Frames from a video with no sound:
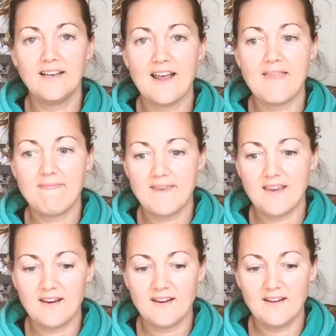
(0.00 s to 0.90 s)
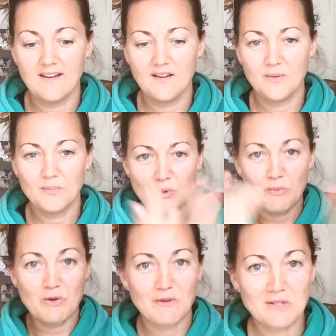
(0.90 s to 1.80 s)
And then we'll
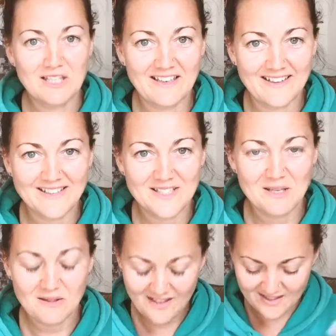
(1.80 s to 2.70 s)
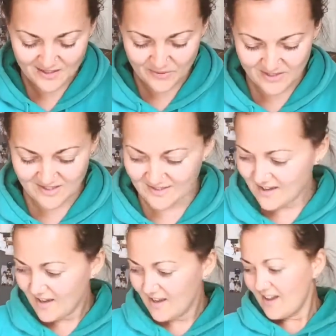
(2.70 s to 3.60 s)
move on to the next question.
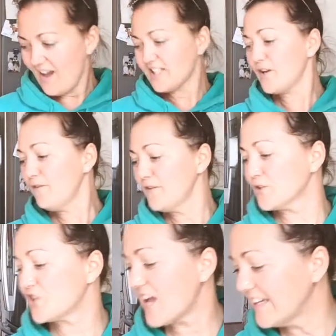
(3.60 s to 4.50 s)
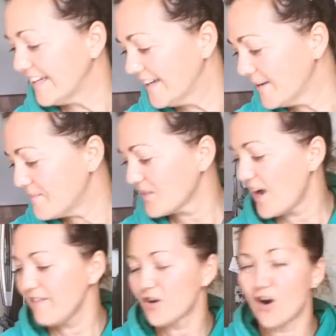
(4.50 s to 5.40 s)
I still feel shaky. I
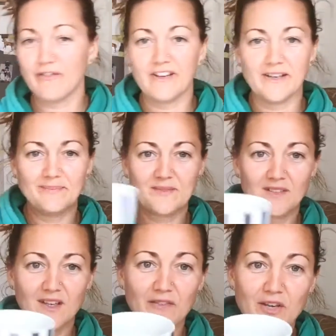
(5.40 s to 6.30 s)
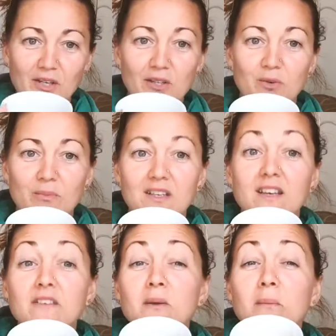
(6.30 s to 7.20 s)
have coffee. I've only got a little bit
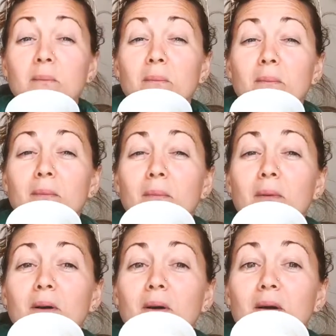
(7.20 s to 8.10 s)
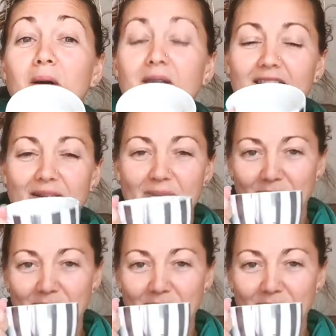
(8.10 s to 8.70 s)
left. There.